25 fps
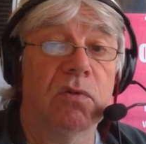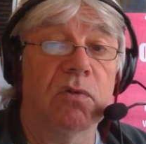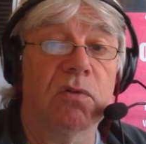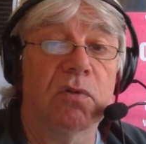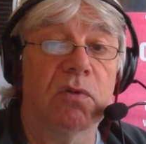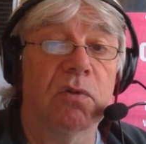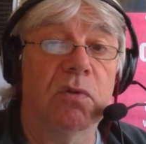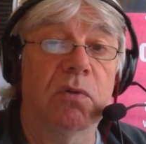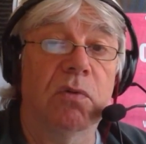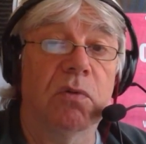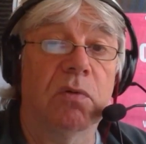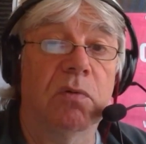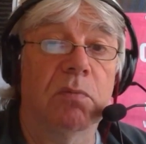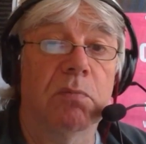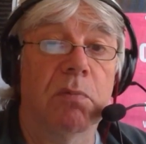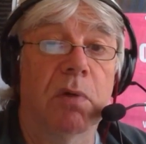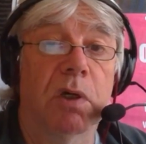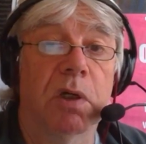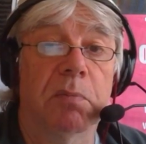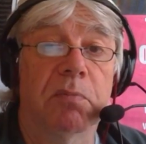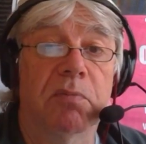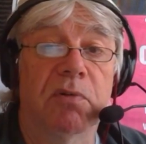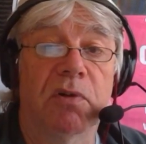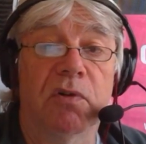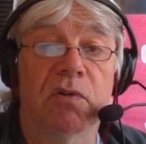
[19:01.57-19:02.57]
to
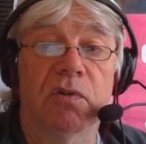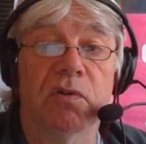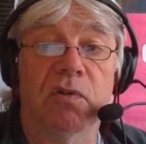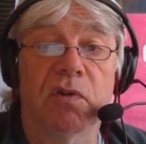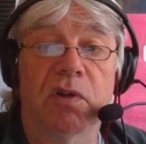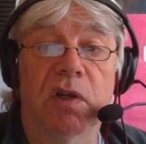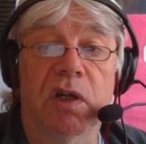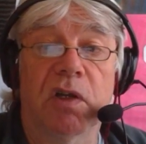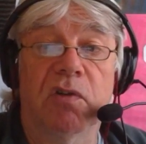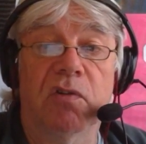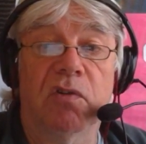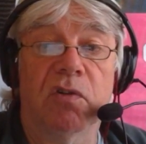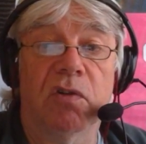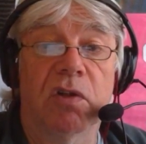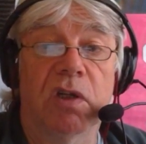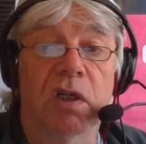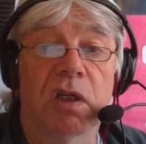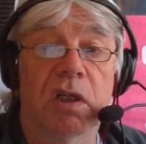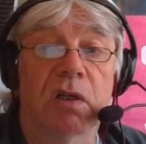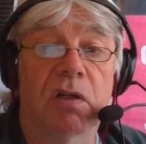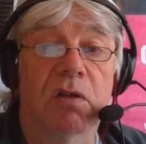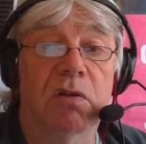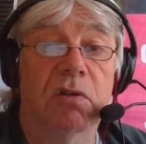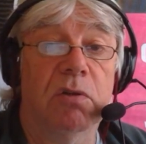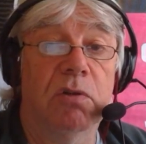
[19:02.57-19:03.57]
my presentation,
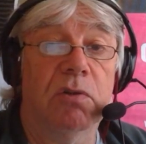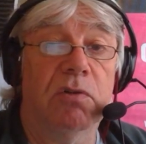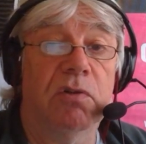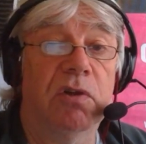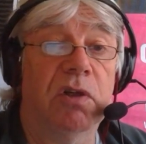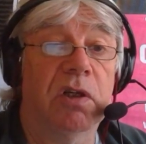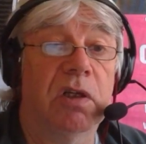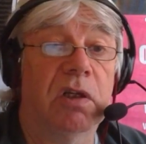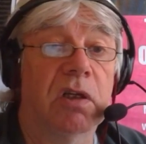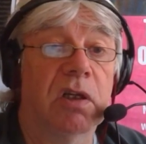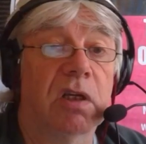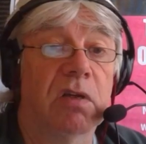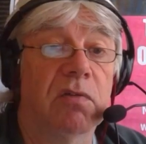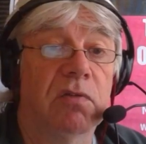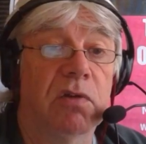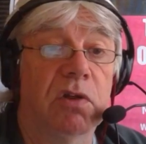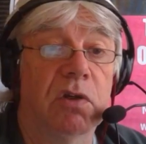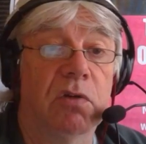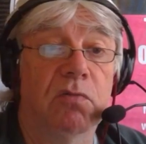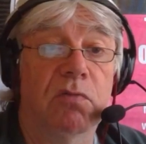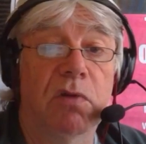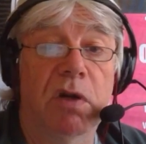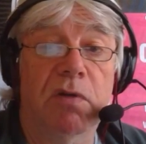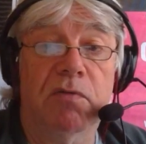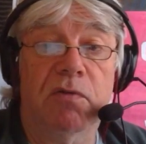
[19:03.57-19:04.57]
including giving
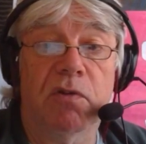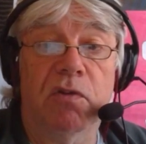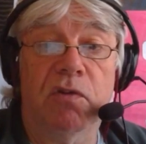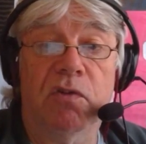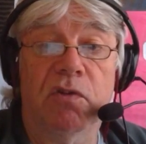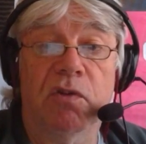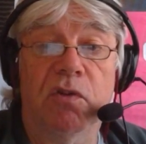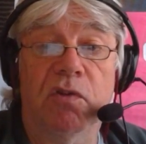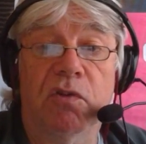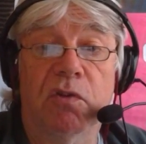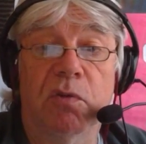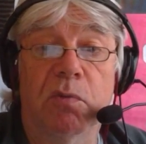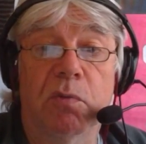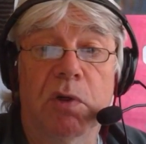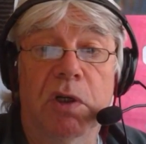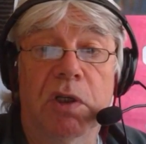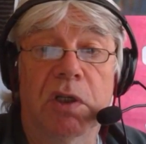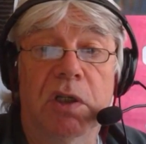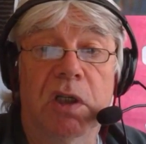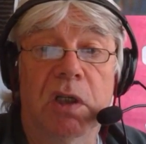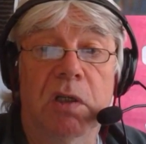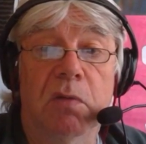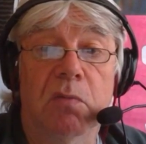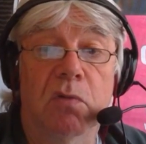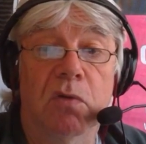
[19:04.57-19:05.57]
you references to where
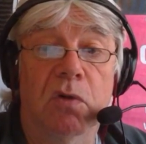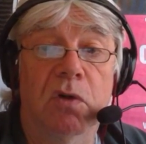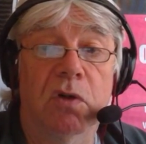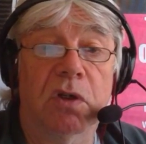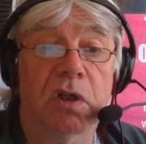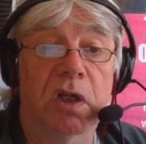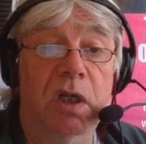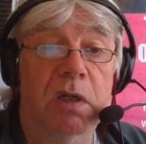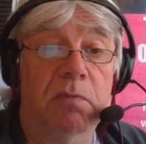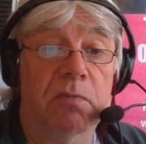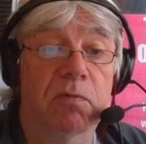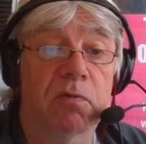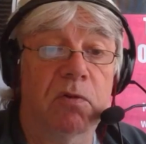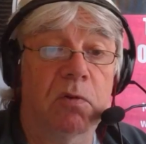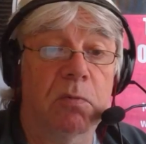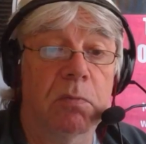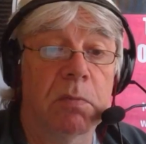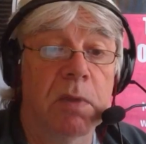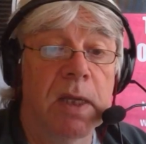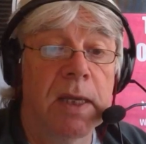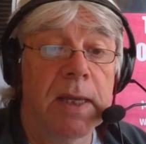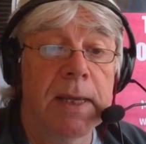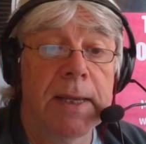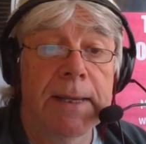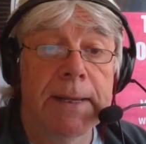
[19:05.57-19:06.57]
the work came from.
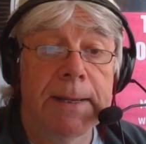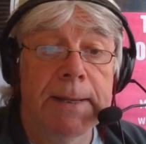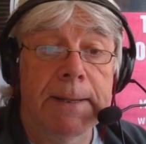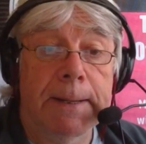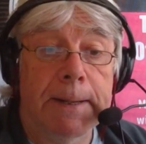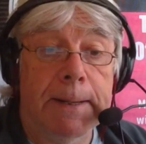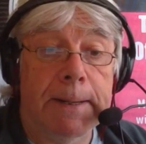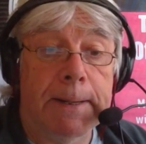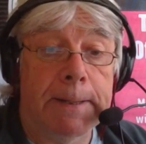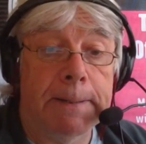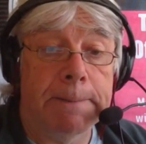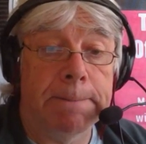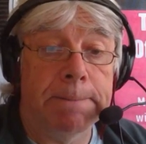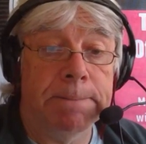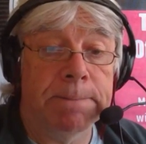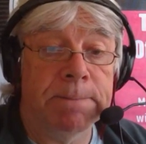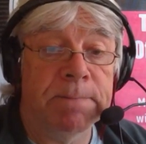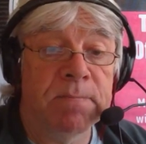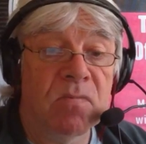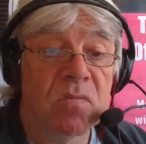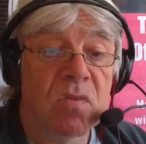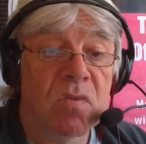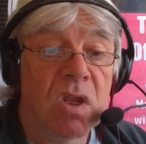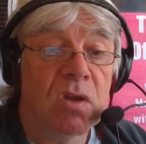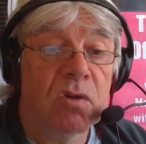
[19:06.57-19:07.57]

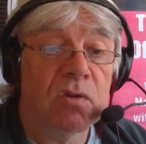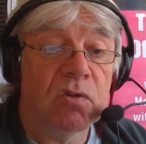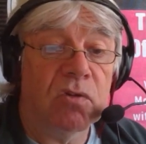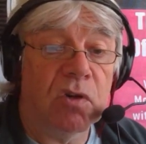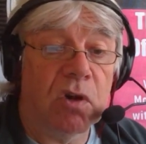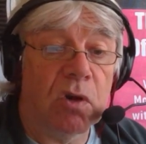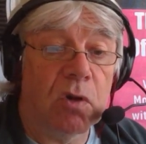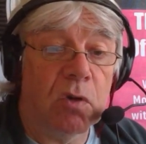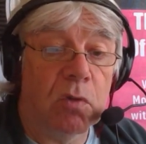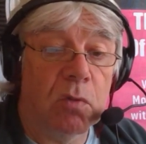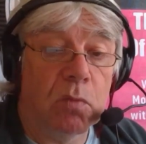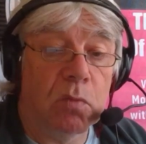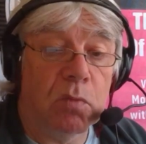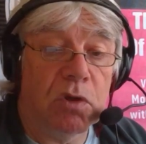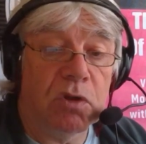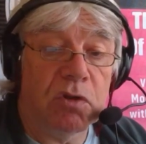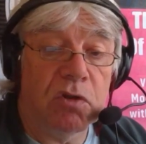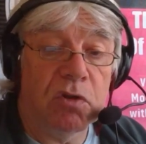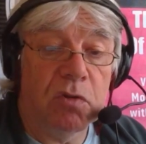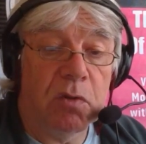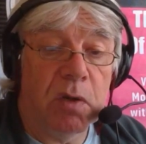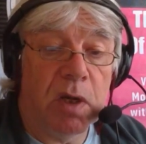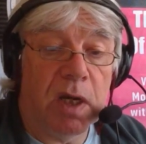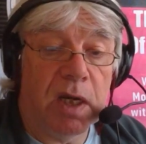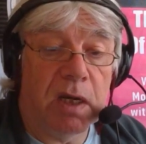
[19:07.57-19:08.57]
So we
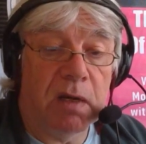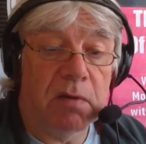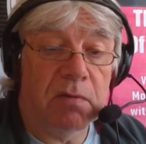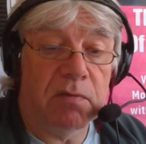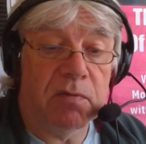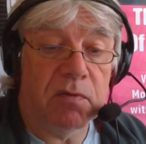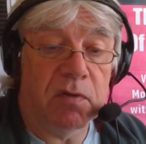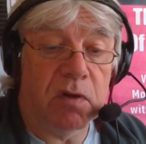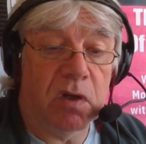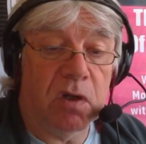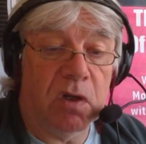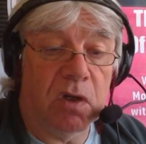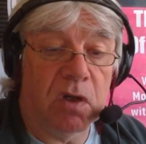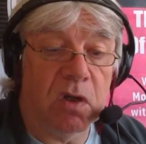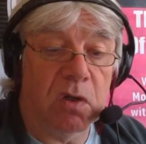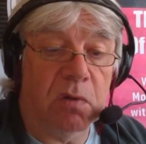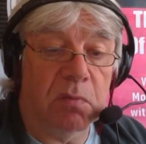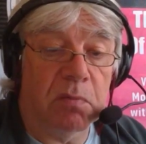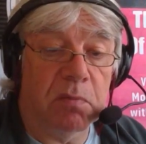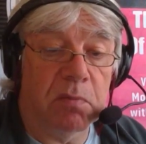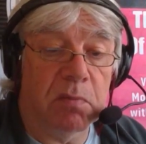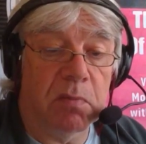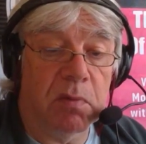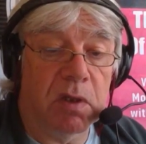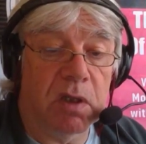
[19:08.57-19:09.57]
do have
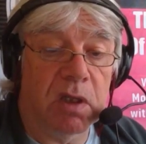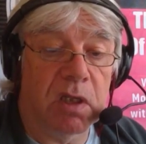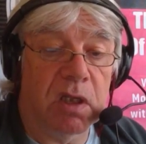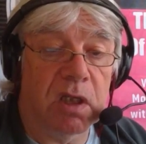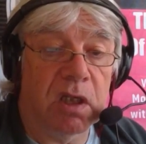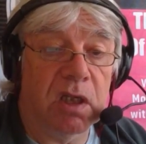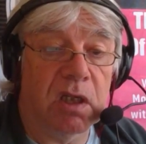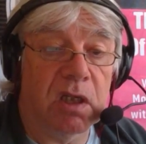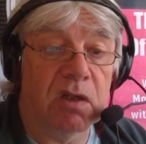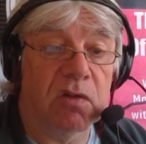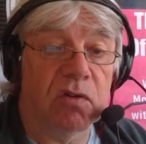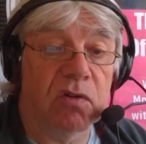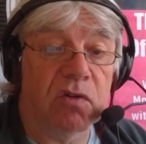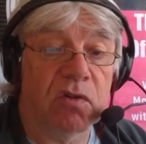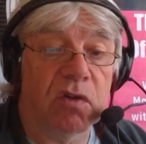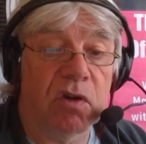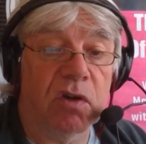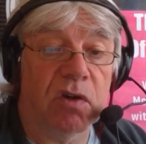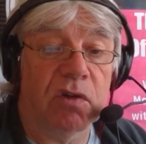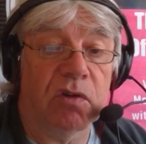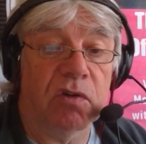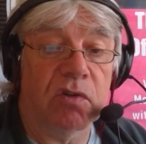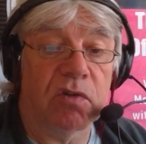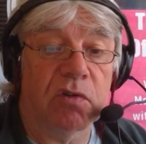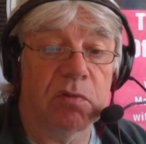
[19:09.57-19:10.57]
the
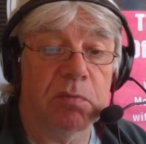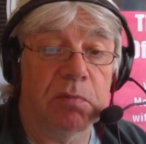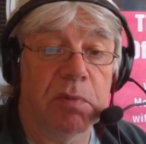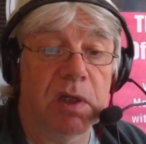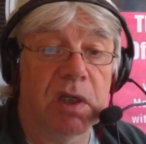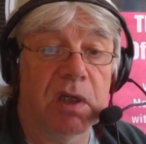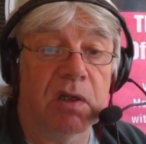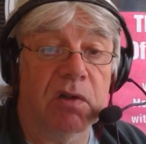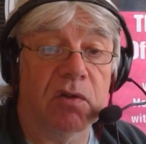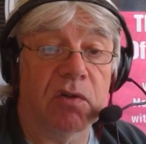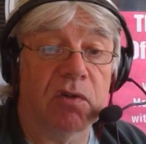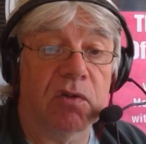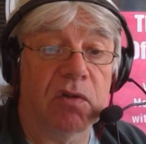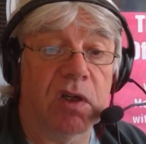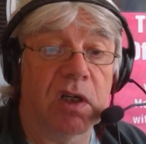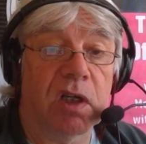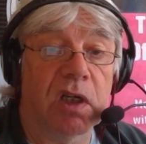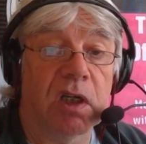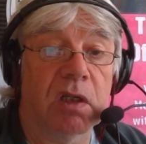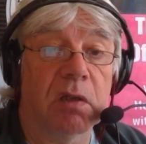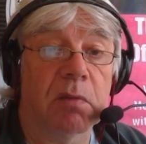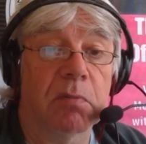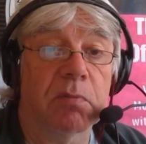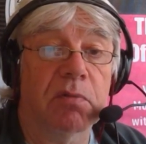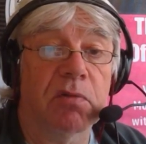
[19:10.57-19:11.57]
Science of Being
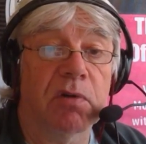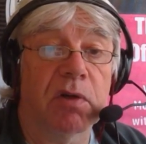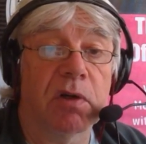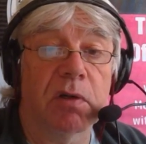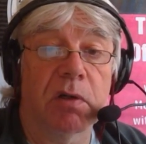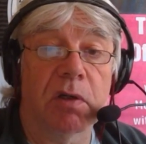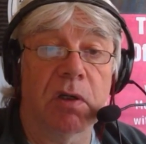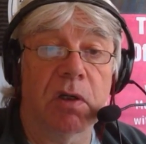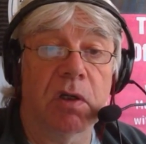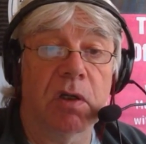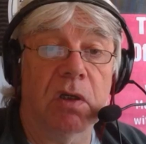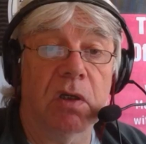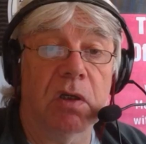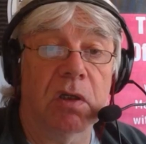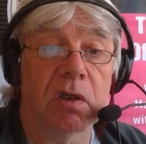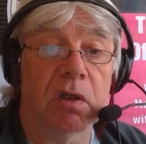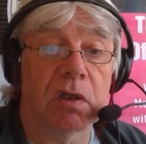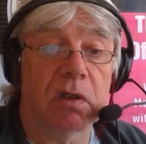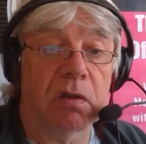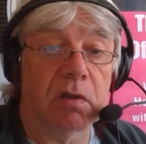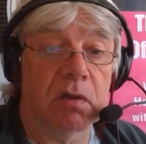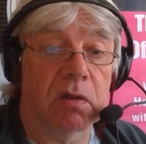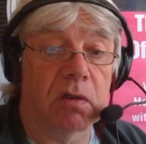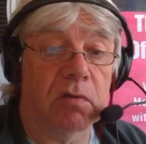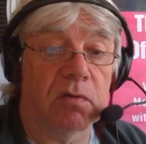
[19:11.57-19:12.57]
Seen.
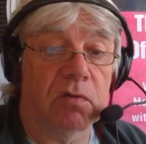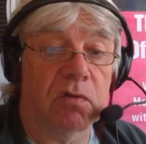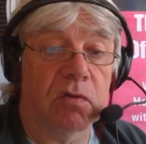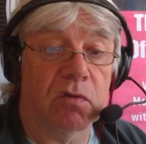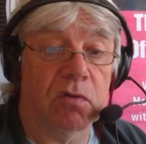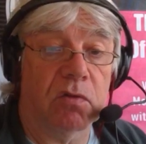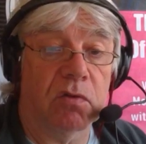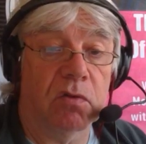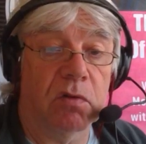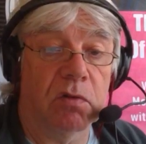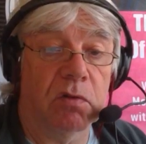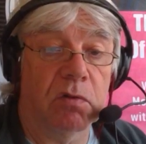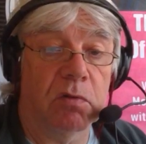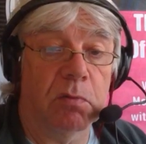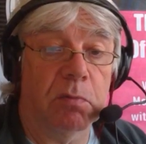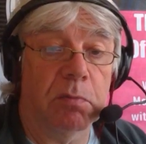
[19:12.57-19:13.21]
I've just got a little